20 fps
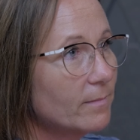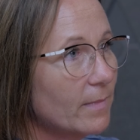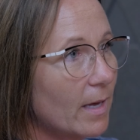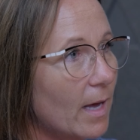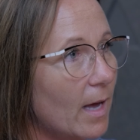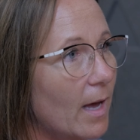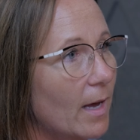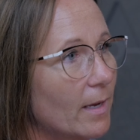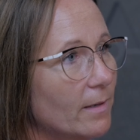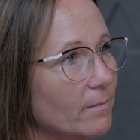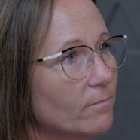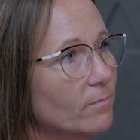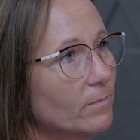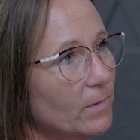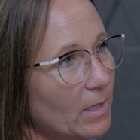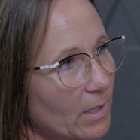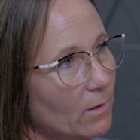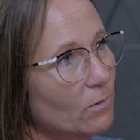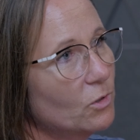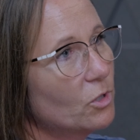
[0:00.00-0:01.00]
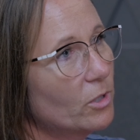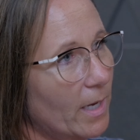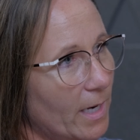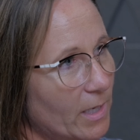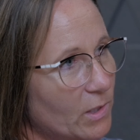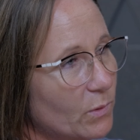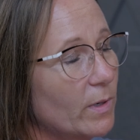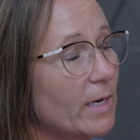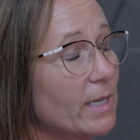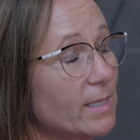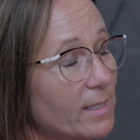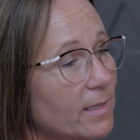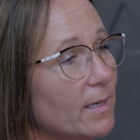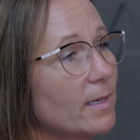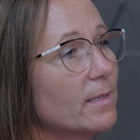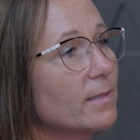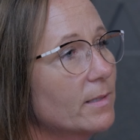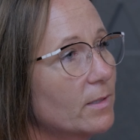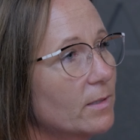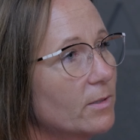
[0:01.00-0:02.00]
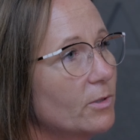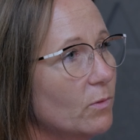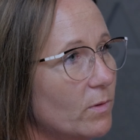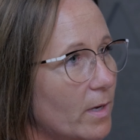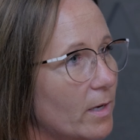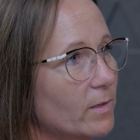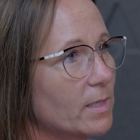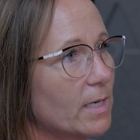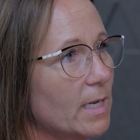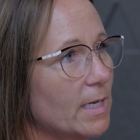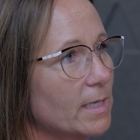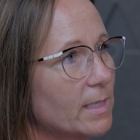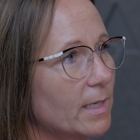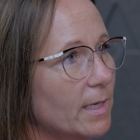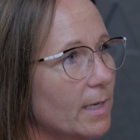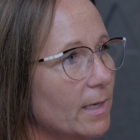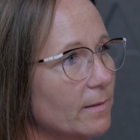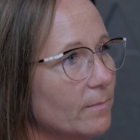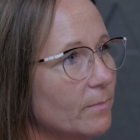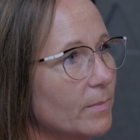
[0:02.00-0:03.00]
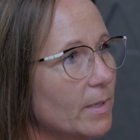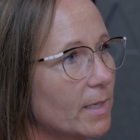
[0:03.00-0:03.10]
on, you know, July 26, 2018,